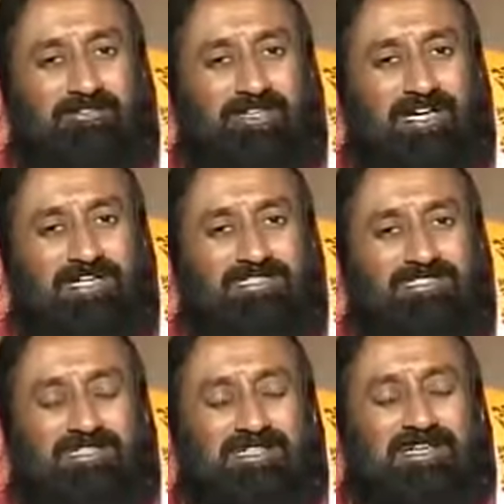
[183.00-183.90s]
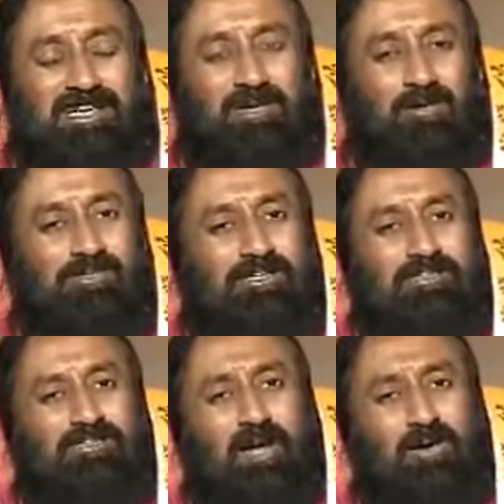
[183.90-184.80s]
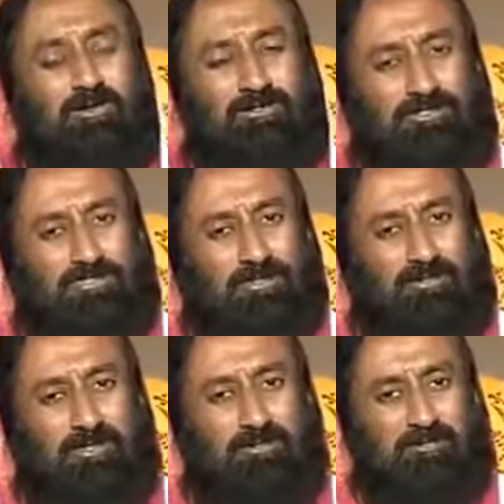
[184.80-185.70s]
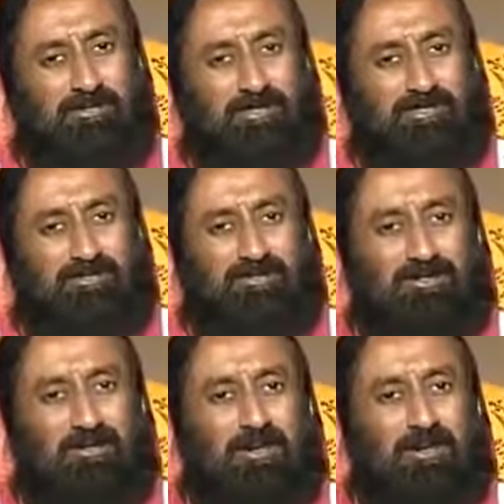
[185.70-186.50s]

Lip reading: of days. You know, there are thousands of people